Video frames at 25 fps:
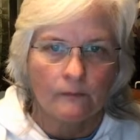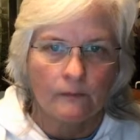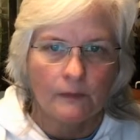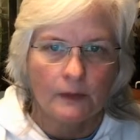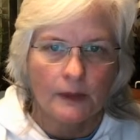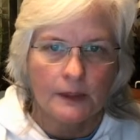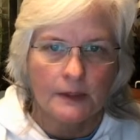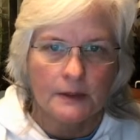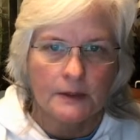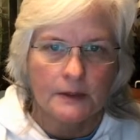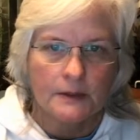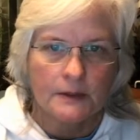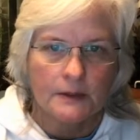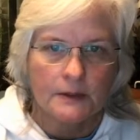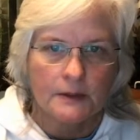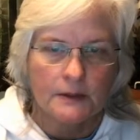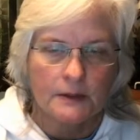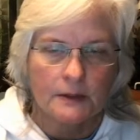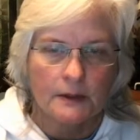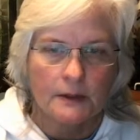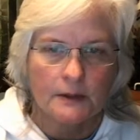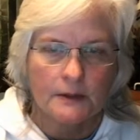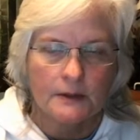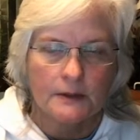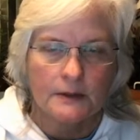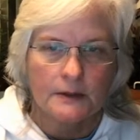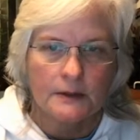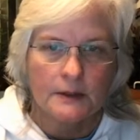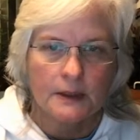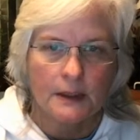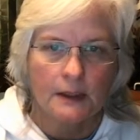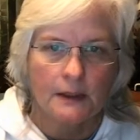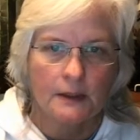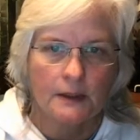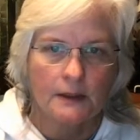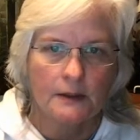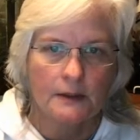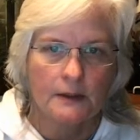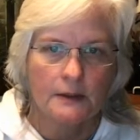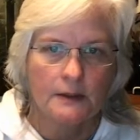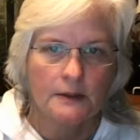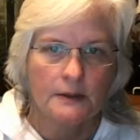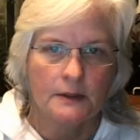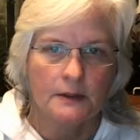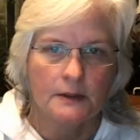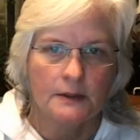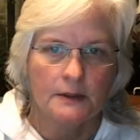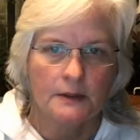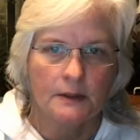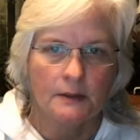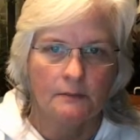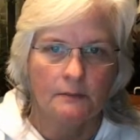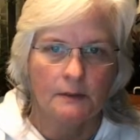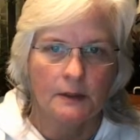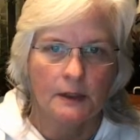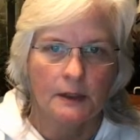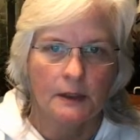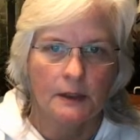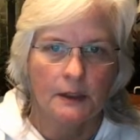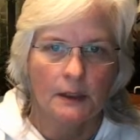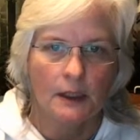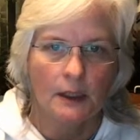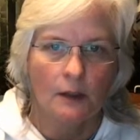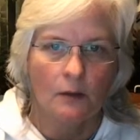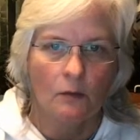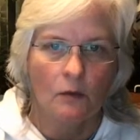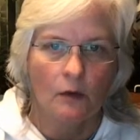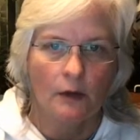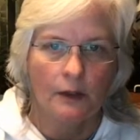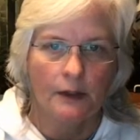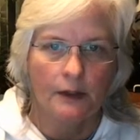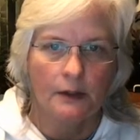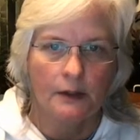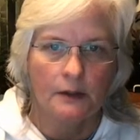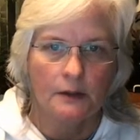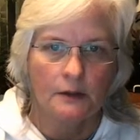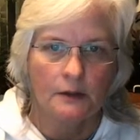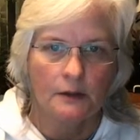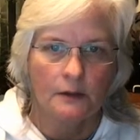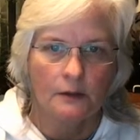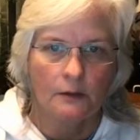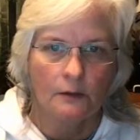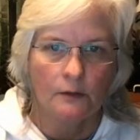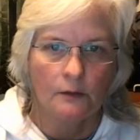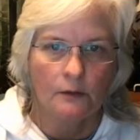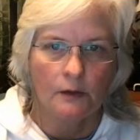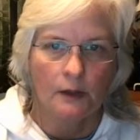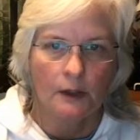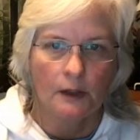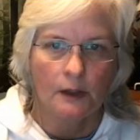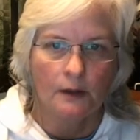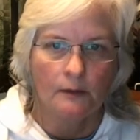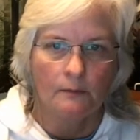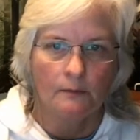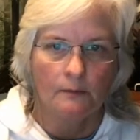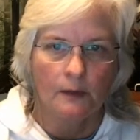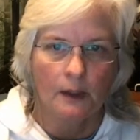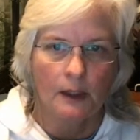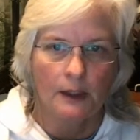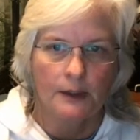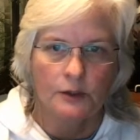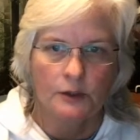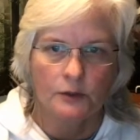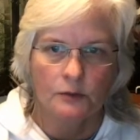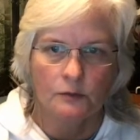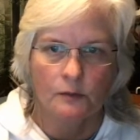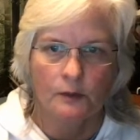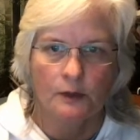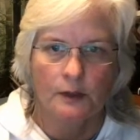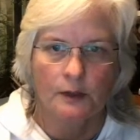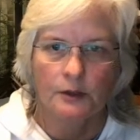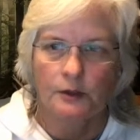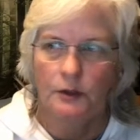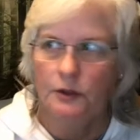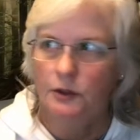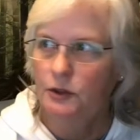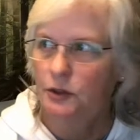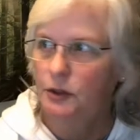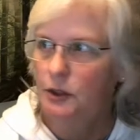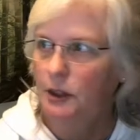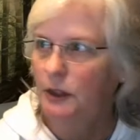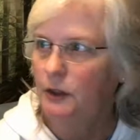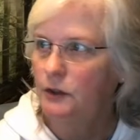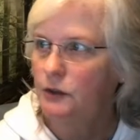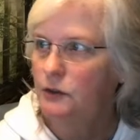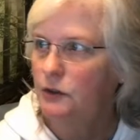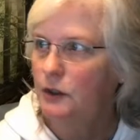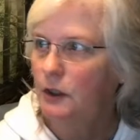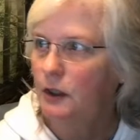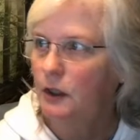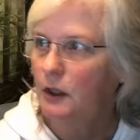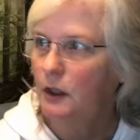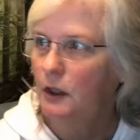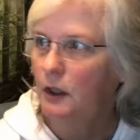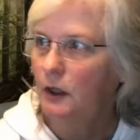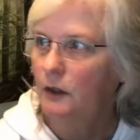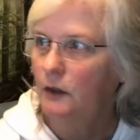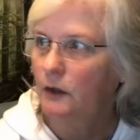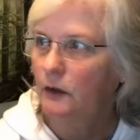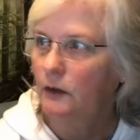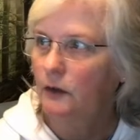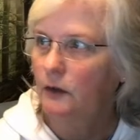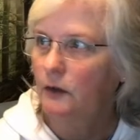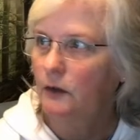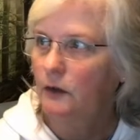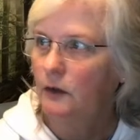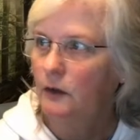let's say that this is something that I wanted to, I just wanted to change the color